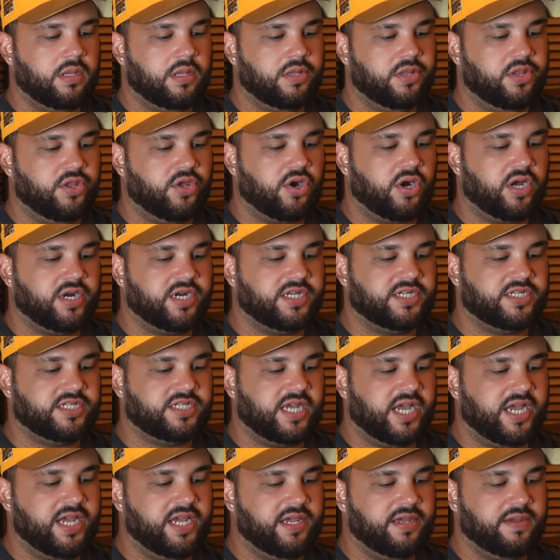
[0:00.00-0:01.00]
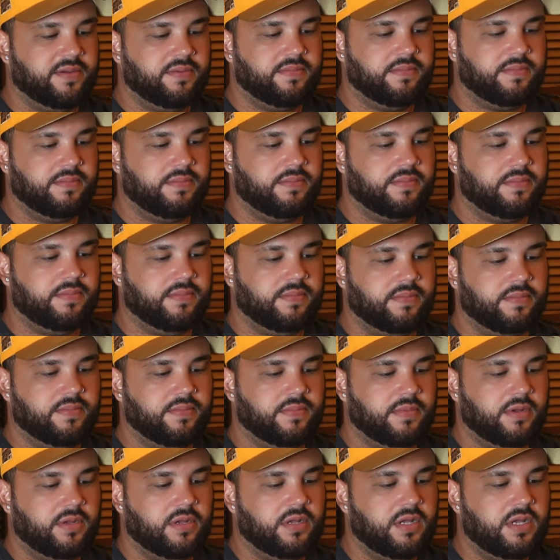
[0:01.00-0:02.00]
They're on the site.
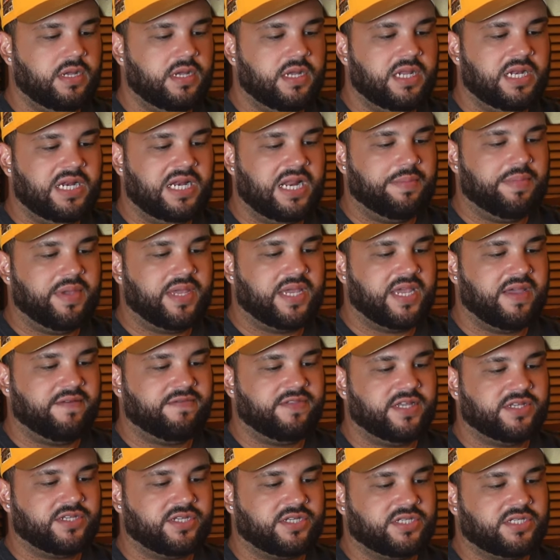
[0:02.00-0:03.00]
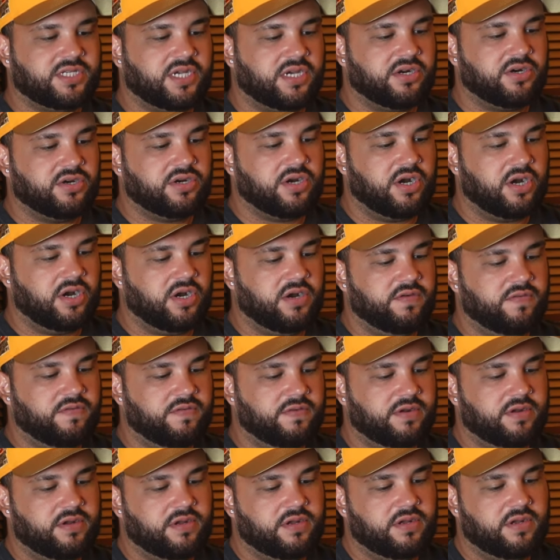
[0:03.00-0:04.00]
Let me give this a subtle curve
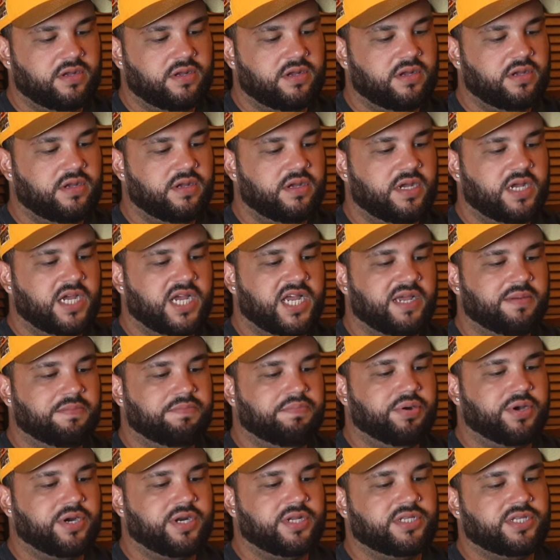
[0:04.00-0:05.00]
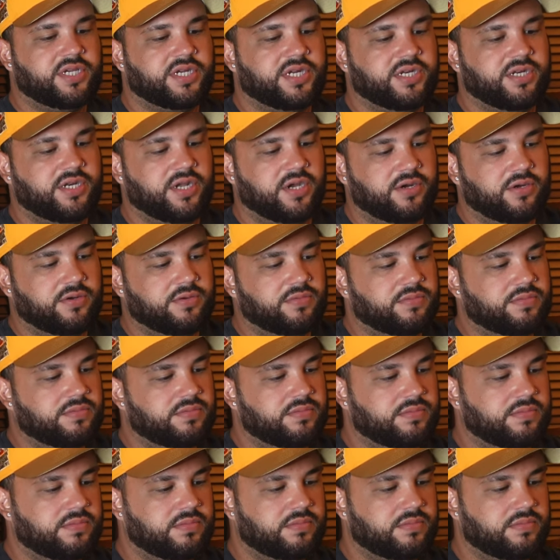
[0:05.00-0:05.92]
and put it to the dome.